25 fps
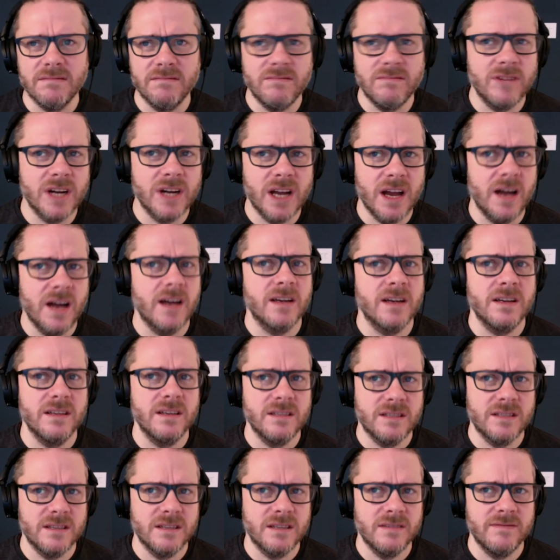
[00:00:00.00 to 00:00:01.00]

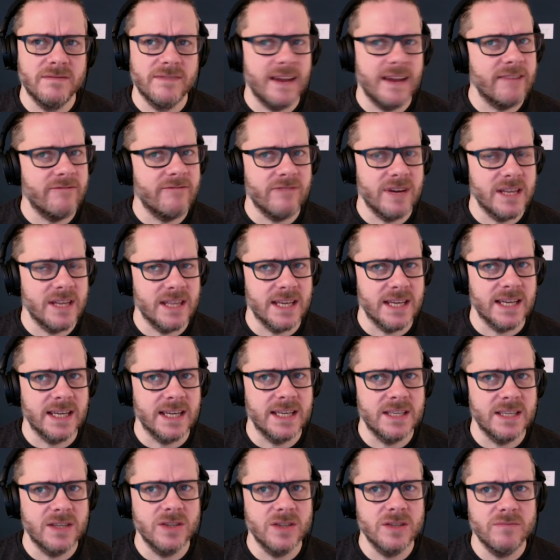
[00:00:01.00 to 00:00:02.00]
regardless of everything?
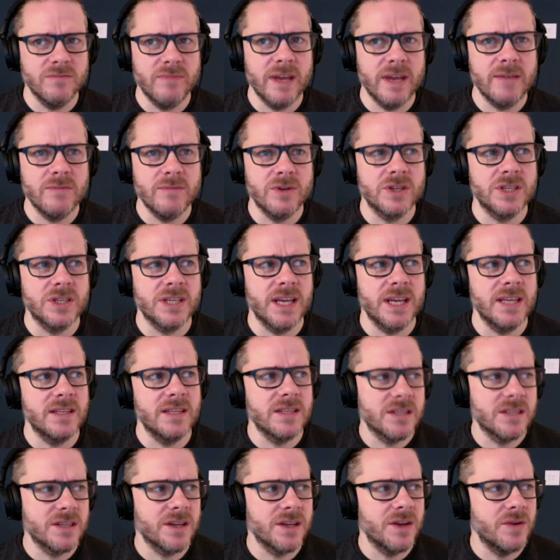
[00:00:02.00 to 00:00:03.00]
It doesn't make much
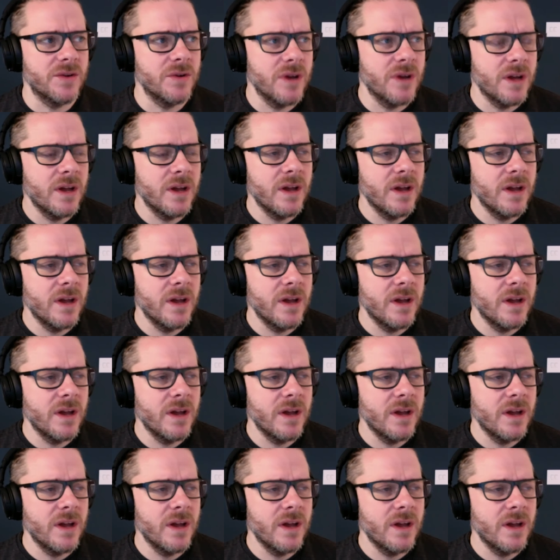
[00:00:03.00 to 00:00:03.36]
sense. So